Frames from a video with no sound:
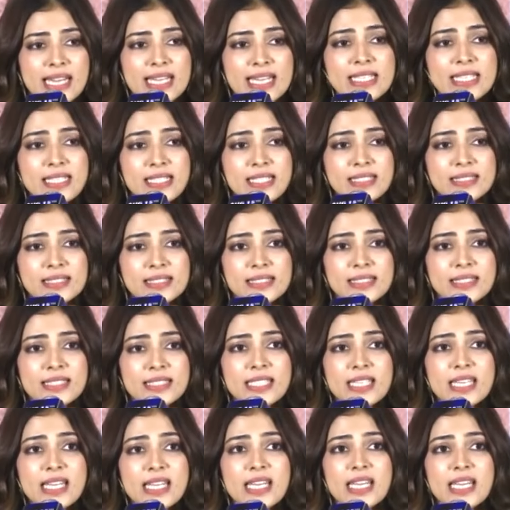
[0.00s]
that
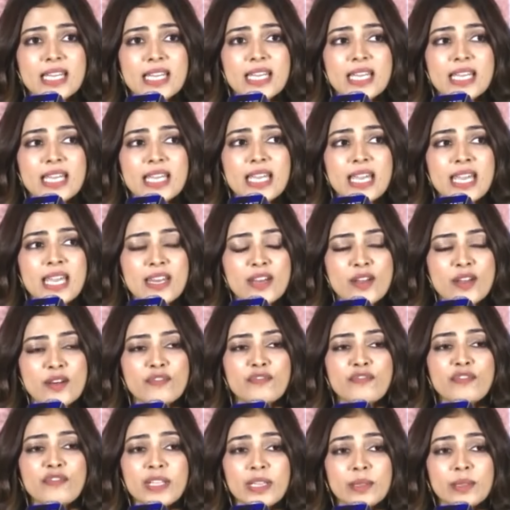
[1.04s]
in
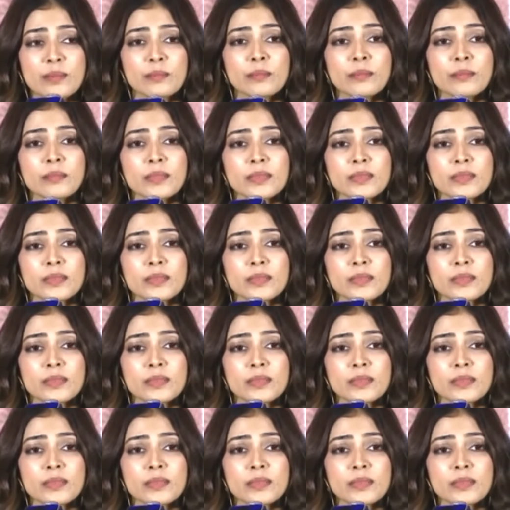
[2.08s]
a film